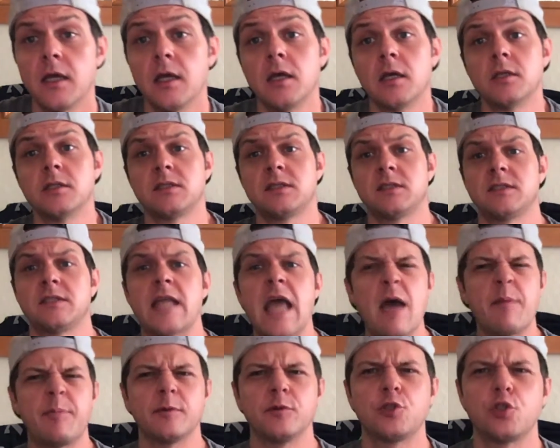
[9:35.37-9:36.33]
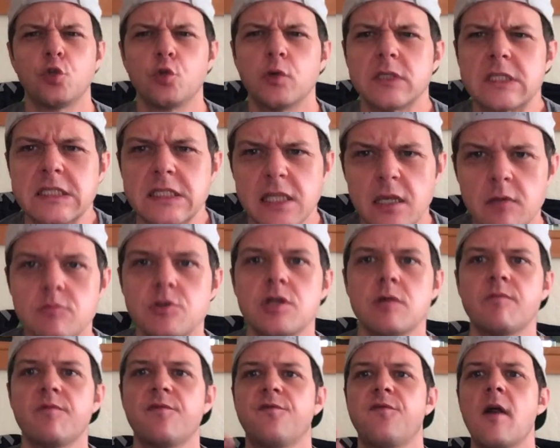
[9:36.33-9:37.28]
Snapping to a Slim
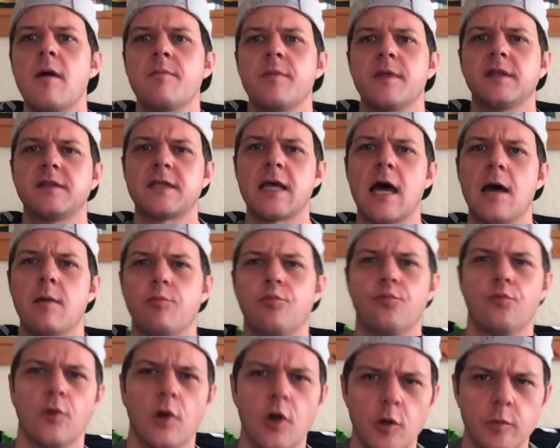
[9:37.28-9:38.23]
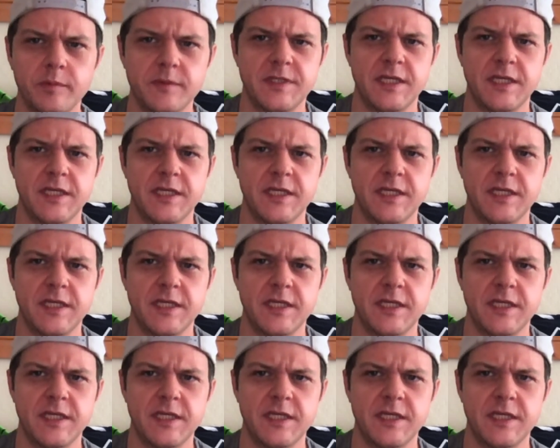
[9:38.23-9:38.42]
Jim from the top rope.